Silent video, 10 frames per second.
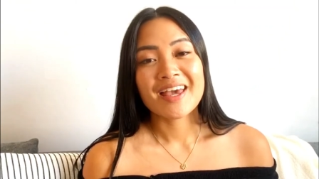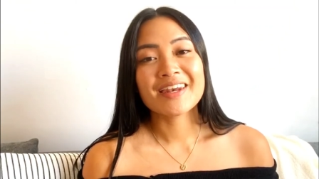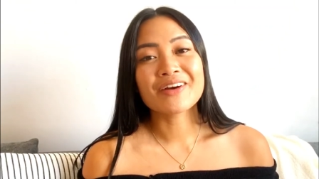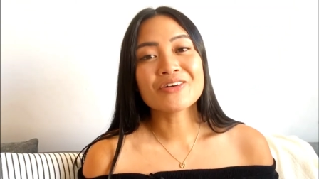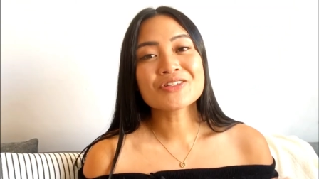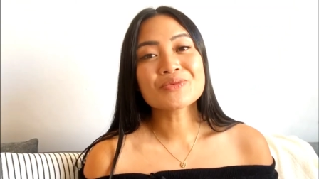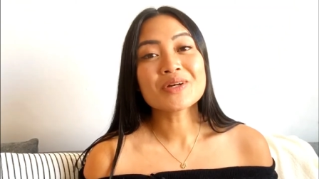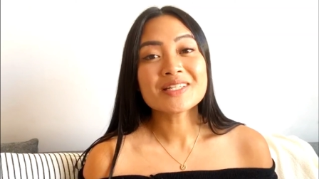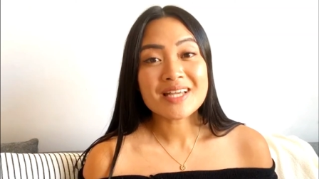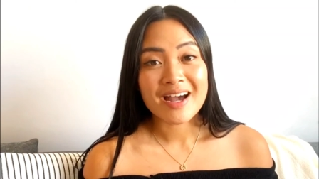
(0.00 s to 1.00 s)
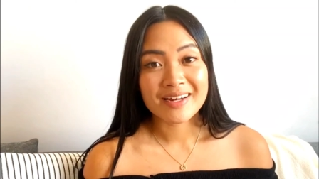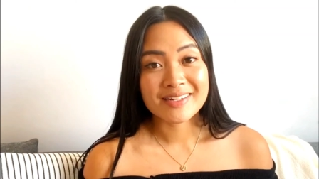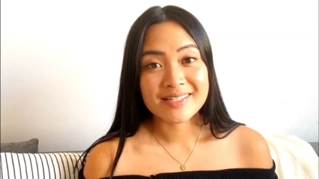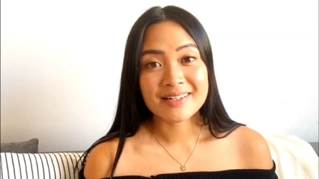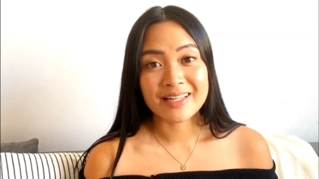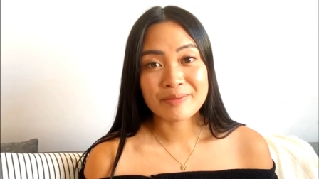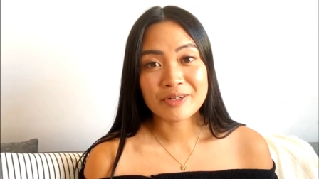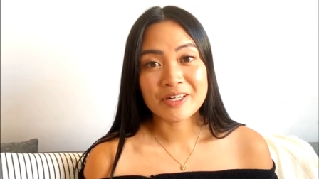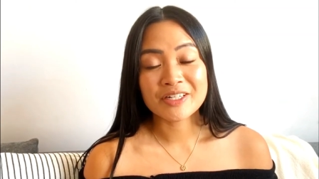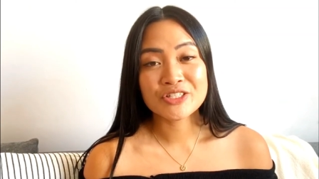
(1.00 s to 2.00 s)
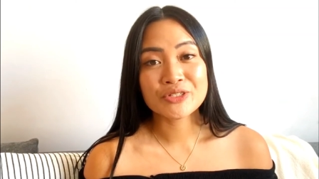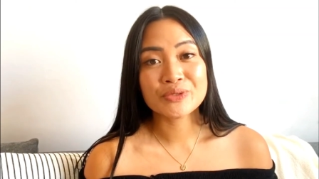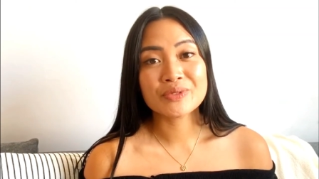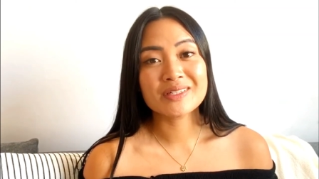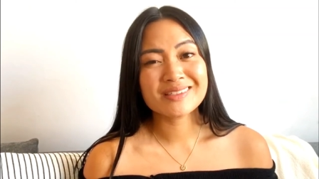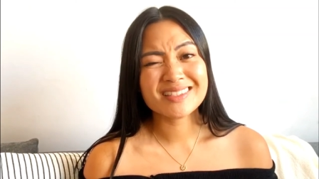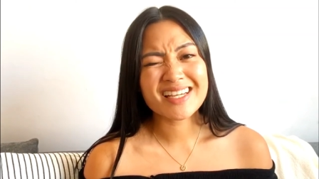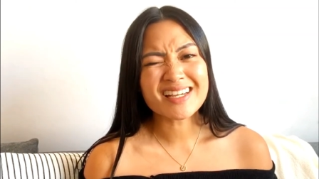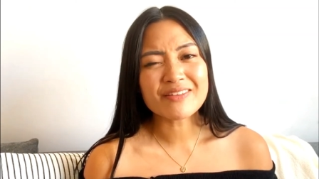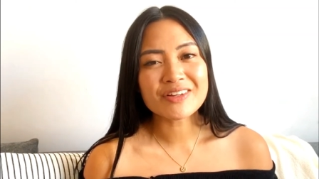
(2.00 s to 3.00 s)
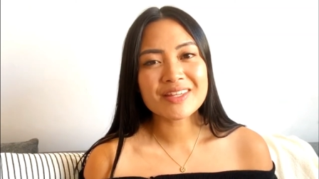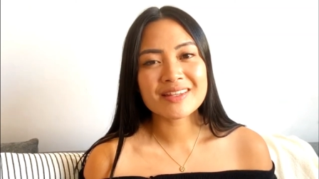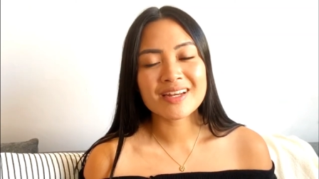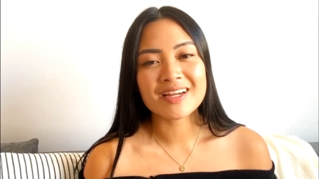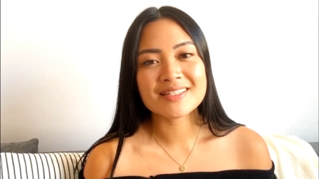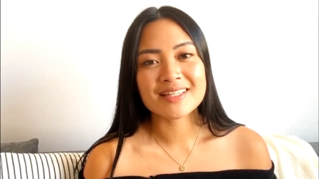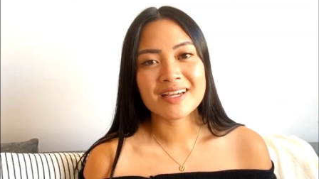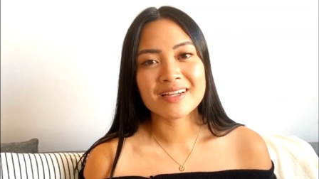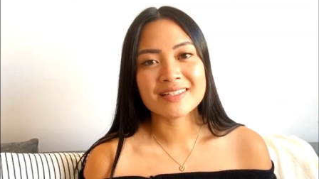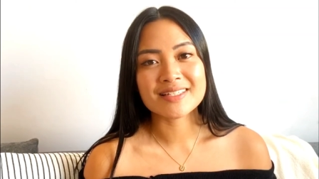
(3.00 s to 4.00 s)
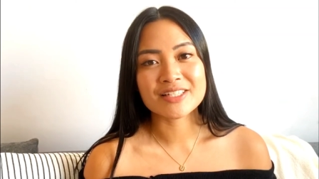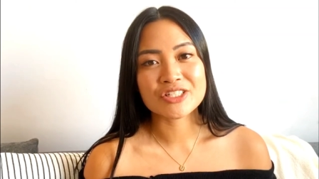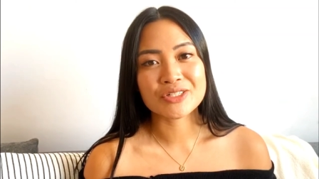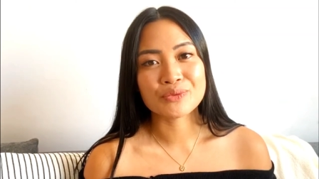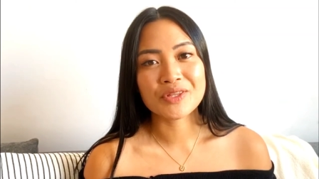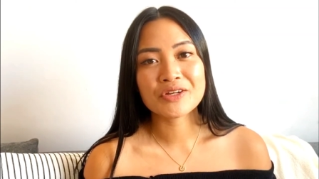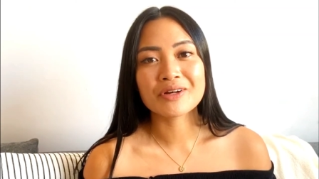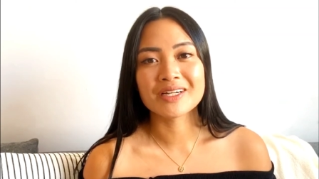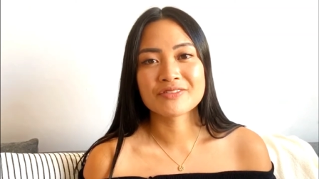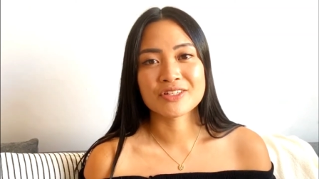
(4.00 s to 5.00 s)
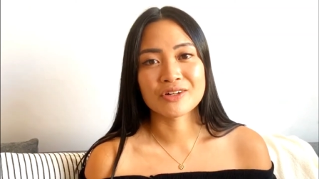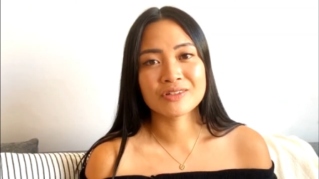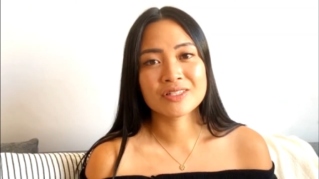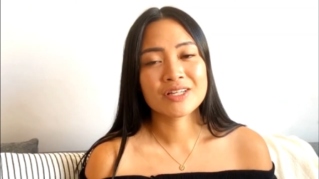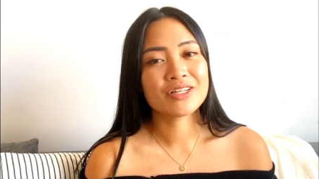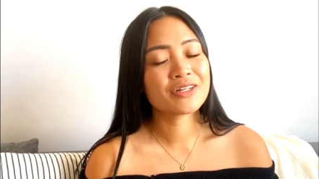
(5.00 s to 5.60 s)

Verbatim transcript: And I also wanted to add a disclaimer to take everything that I say and teach you with a grain of salt.